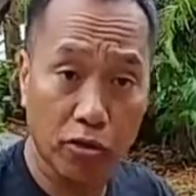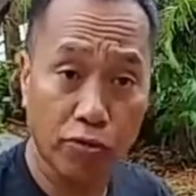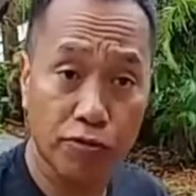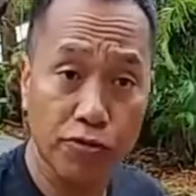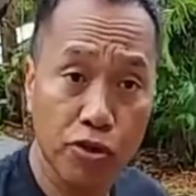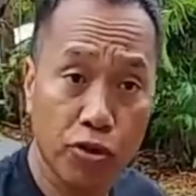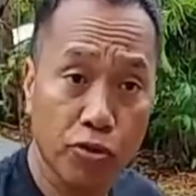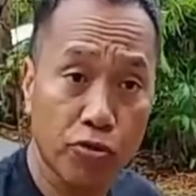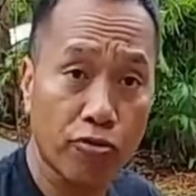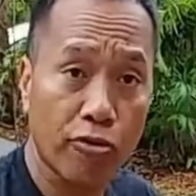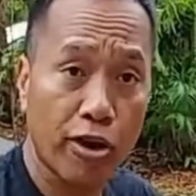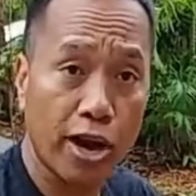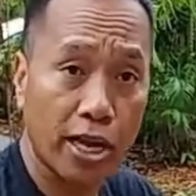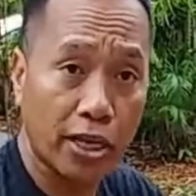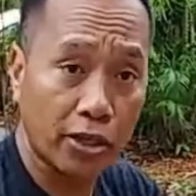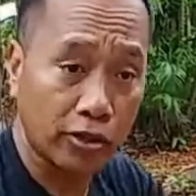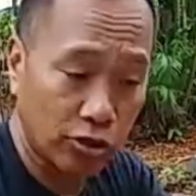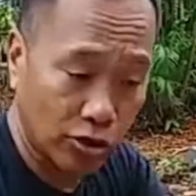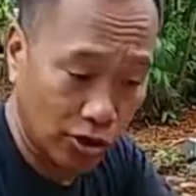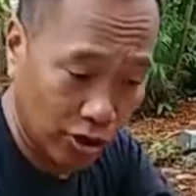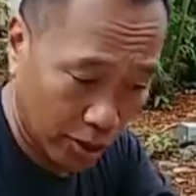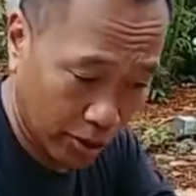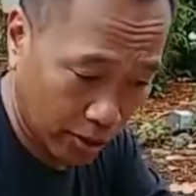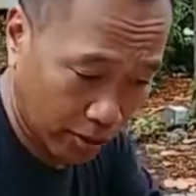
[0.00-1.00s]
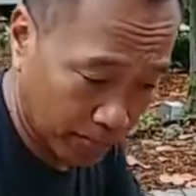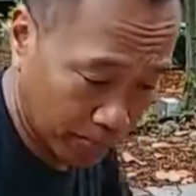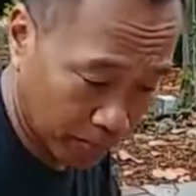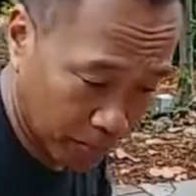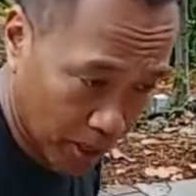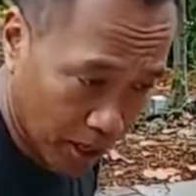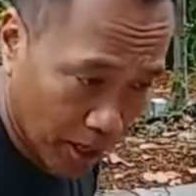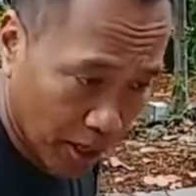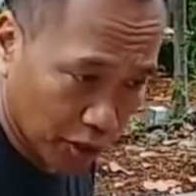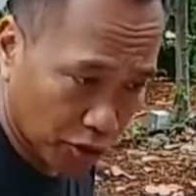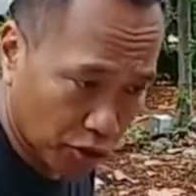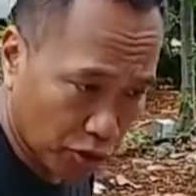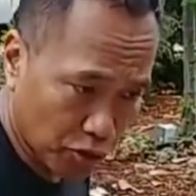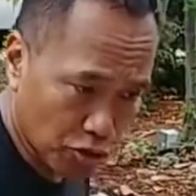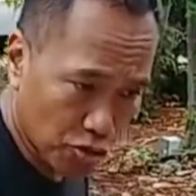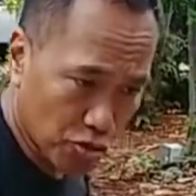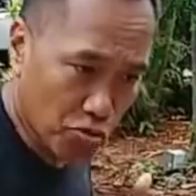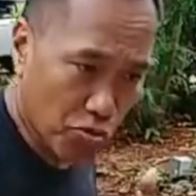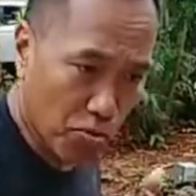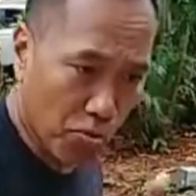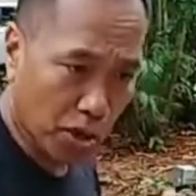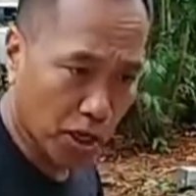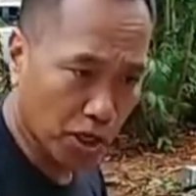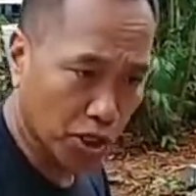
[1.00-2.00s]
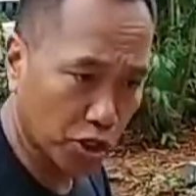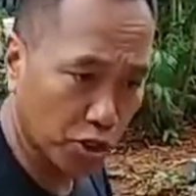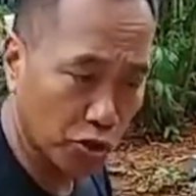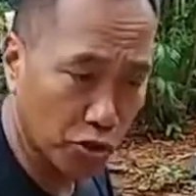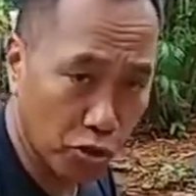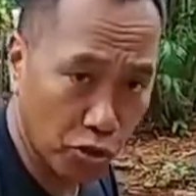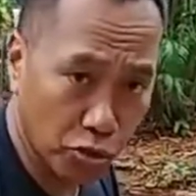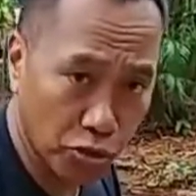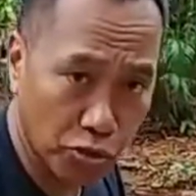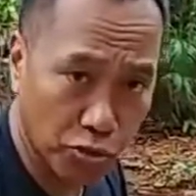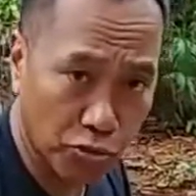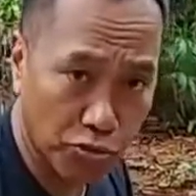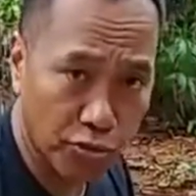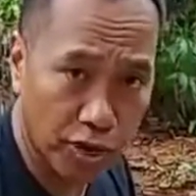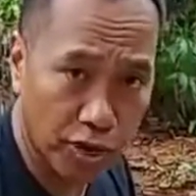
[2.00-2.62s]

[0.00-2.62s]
of your range. So you must know your